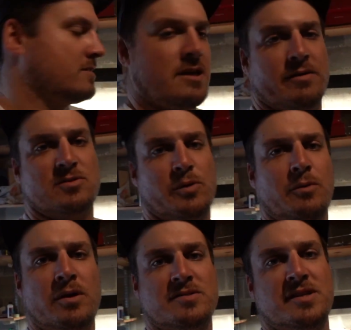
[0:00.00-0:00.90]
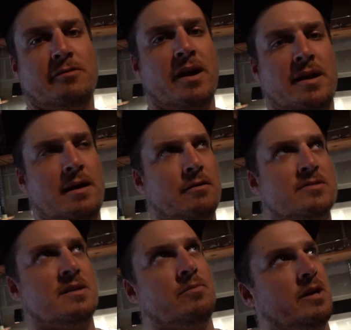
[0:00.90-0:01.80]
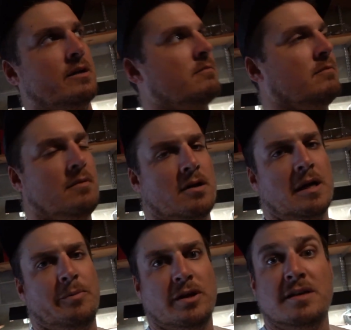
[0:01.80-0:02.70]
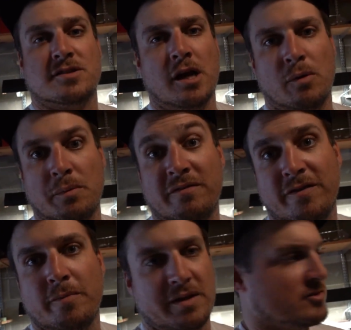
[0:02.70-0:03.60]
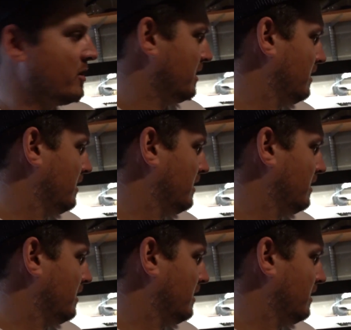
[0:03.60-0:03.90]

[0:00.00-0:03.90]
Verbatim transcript: Tell us what you want to see right now, except like a couple days ago when we filmed this right